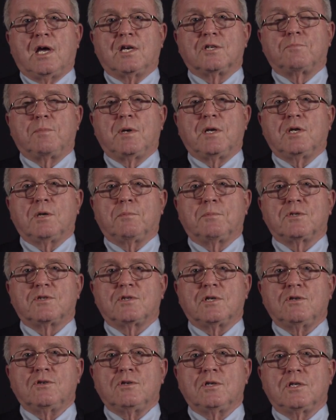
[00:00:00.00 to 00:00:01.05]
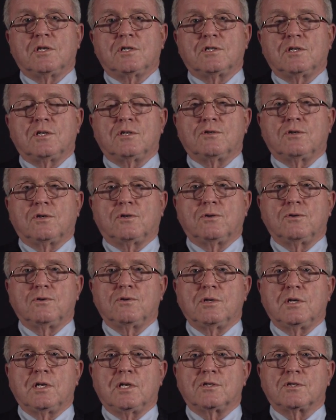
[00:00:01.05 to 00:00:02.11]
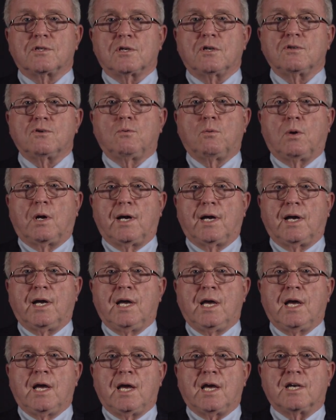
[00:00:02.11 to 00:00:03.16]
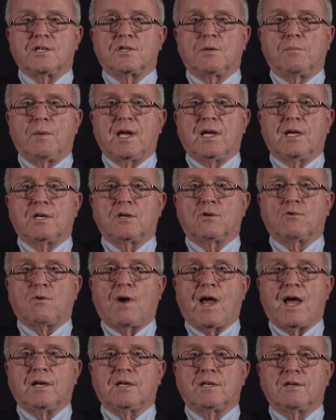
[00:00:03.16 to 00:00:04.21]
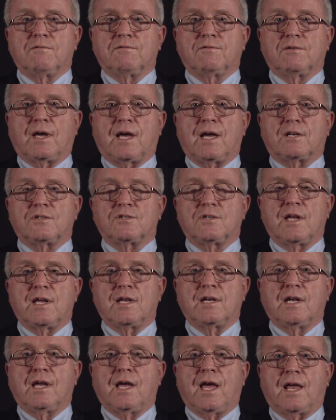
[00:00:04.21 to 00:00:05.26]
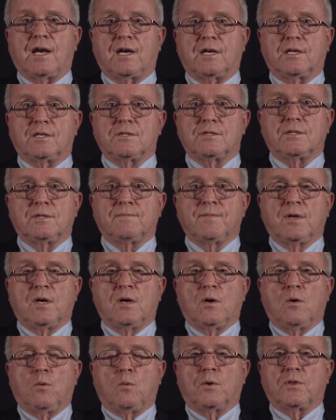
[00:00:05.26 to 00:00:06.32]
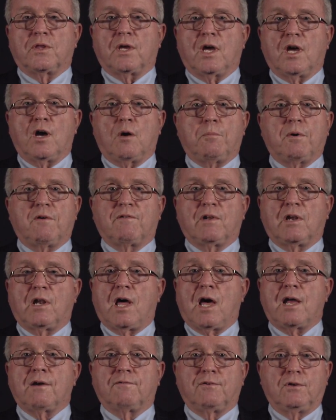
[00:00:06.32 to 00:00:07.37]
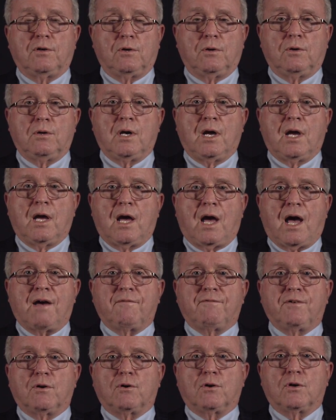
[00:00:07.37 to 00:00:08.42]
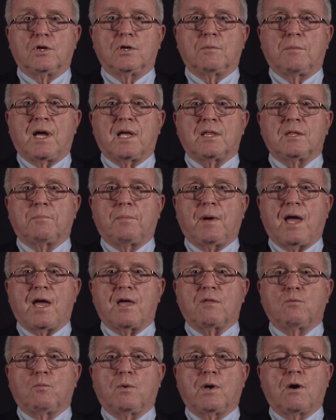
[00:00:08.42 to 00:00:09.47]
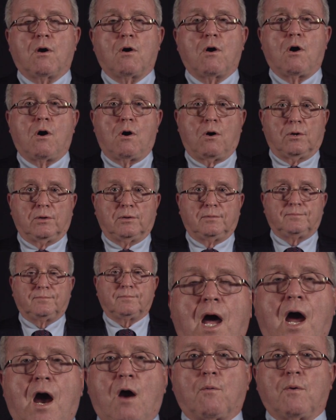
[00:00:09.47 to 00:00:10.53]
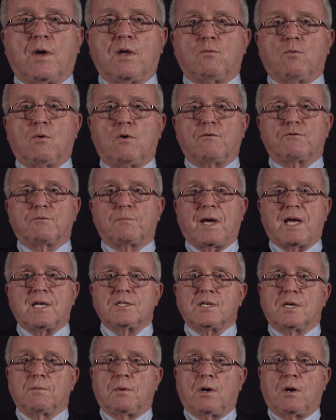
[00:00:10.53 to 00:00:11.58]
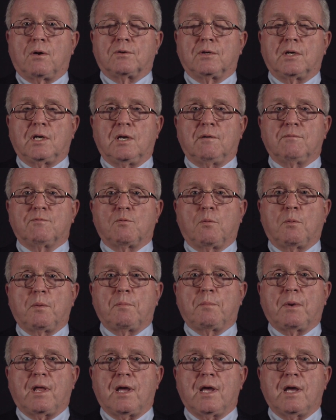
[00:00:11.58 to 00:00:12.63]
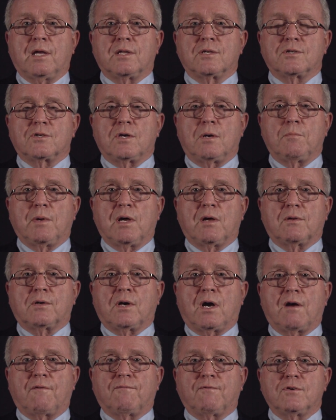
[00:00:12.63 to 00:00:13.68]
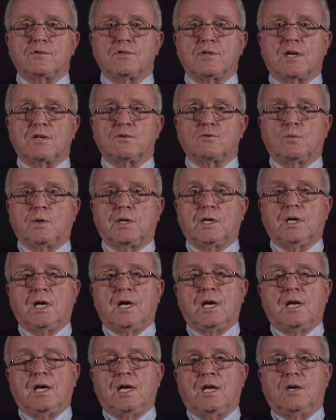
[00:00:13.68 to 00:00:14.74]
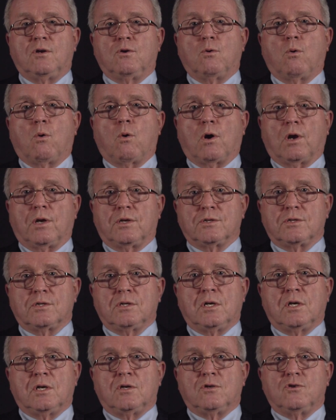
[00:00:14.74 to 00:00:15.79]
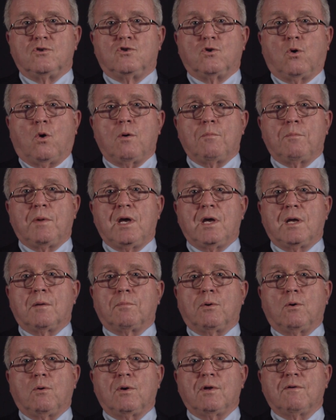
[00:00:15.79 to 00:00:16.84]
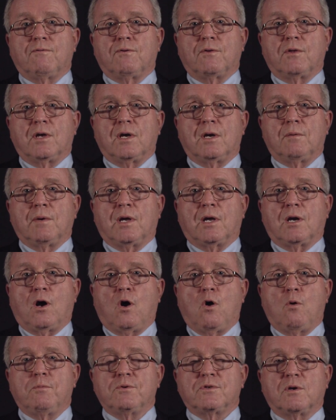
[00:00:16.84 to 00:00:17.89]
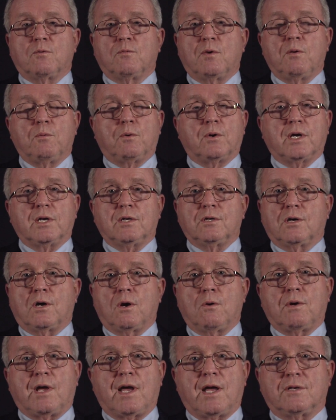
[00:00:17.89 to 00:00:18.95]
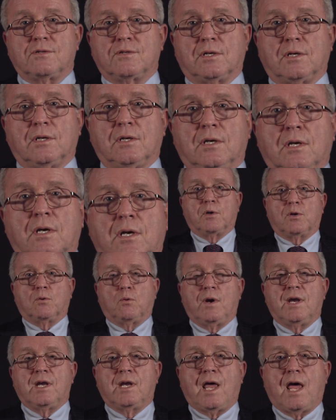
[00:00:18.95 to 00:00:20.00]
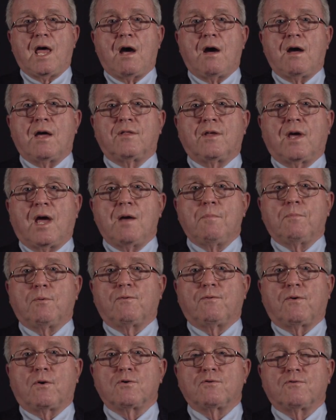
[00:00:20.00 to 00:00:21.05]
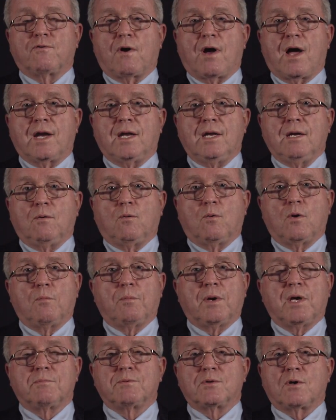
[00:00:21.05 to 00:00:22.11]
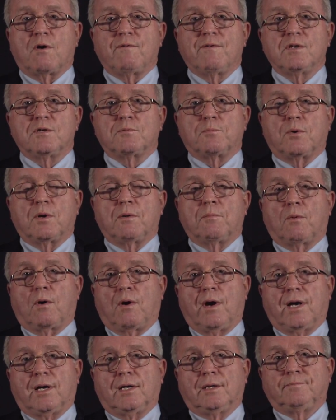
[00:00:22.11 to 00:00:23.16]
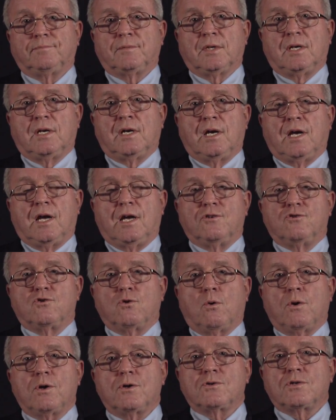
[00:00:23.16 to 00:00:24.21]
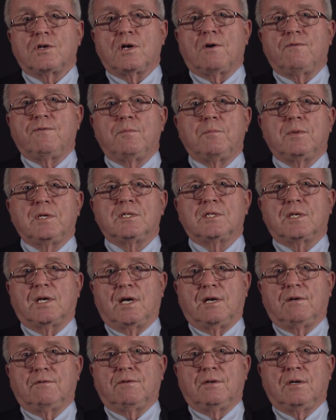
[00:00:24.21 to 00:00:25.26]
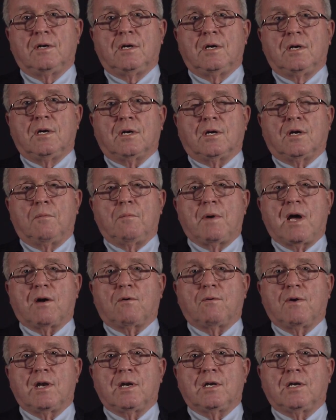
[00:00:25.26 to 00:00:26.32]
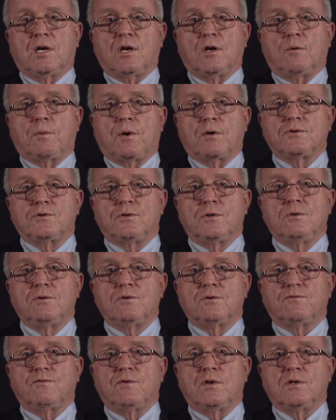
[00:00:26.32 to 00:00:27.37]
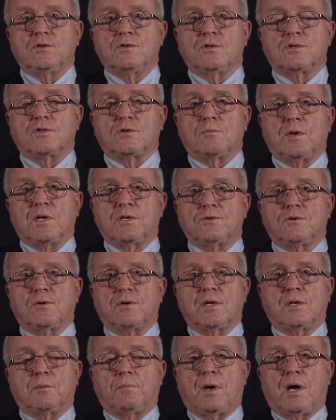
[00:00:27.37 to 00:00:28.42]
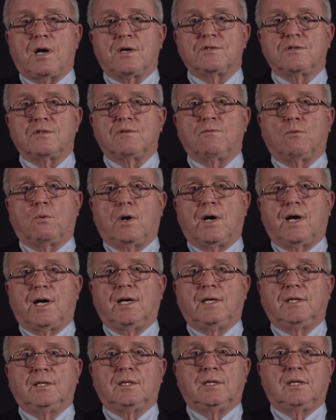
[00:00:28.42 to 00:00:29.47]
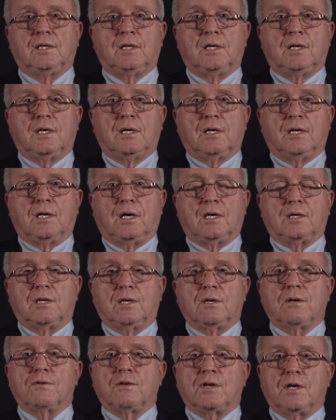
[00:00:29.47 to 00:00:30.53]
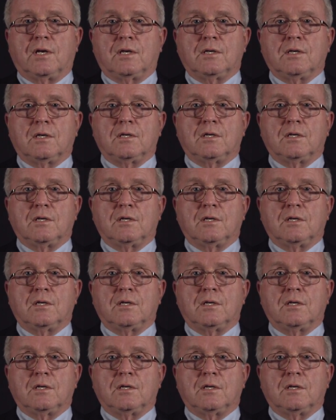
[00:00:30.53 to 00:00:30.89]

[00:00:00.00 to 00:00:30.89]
has been to position this institution in such a way as to make it attractive to outstanding candidates. With the help of a lot of you, I feel good about the path we are on. Our Red Wolves basketball teams will be playing in the Sun Belt Conference next week in New Orleans. Join me in pulling for them in hopes that we will get to go dancing. Between now and the April 1st Friday, we'll be observing spring break. Enjoy yourself and be safe come back ready to help our students finish the semester in a positive way. Until then,